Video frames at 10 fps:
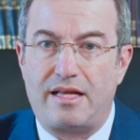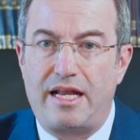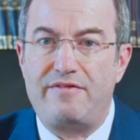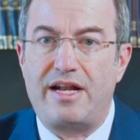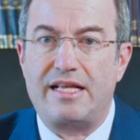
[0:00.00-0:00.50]
that
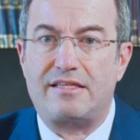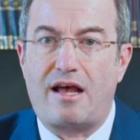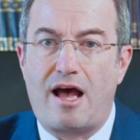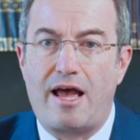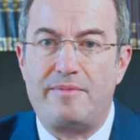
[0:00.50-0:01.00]
even at
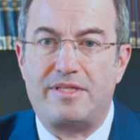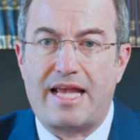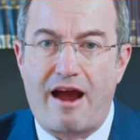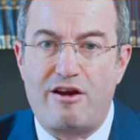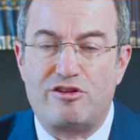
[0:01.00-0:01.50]
times
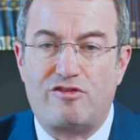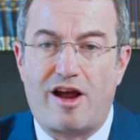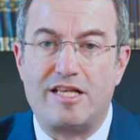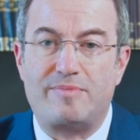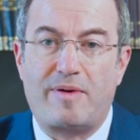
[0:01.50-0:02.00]

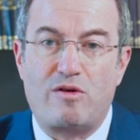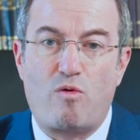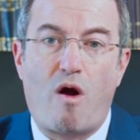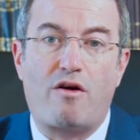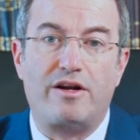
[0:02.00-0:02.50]
characterized by
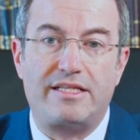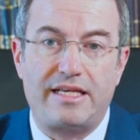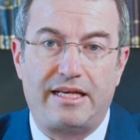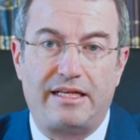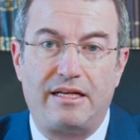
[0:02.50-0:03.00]

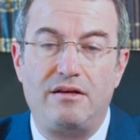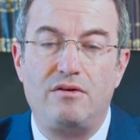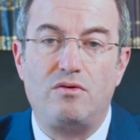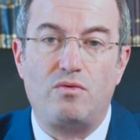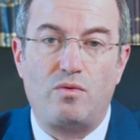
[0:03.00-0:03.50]
quarantine,
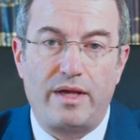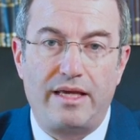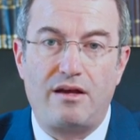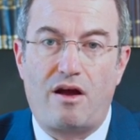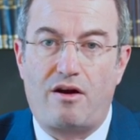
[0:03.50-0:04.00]

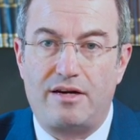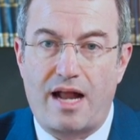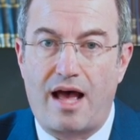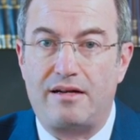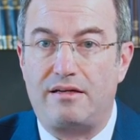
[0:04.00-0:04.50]
we are
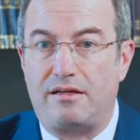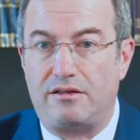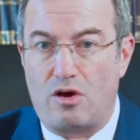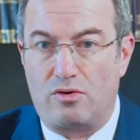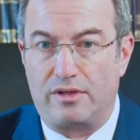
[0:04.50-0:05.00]
not
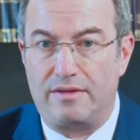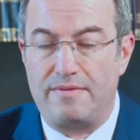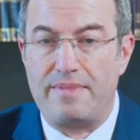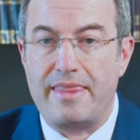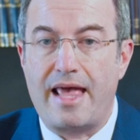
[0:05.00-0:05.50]
alone,
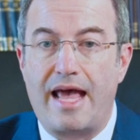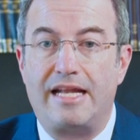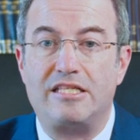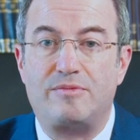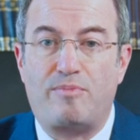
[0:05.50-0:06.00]

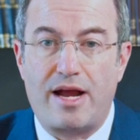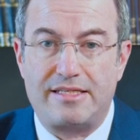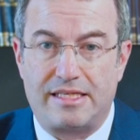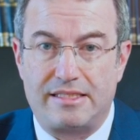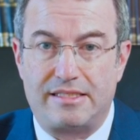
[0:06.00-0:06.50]
and His
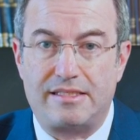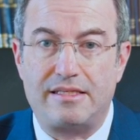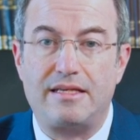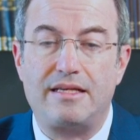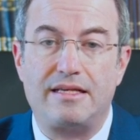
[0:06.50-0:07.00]
presence
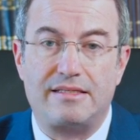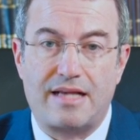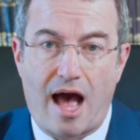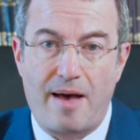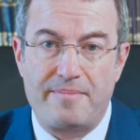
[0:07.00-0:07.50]
is
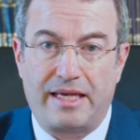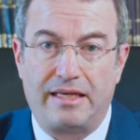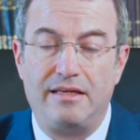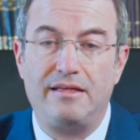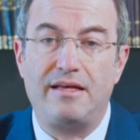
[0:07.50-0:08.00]

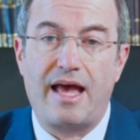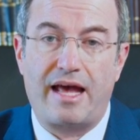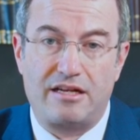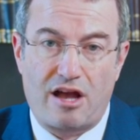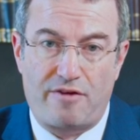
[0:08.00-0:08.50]
calming
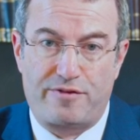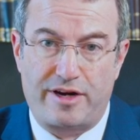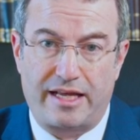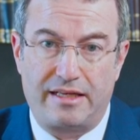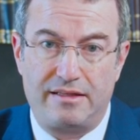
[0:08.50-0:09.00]
and
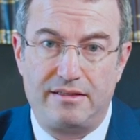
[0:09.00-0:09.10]
comforting.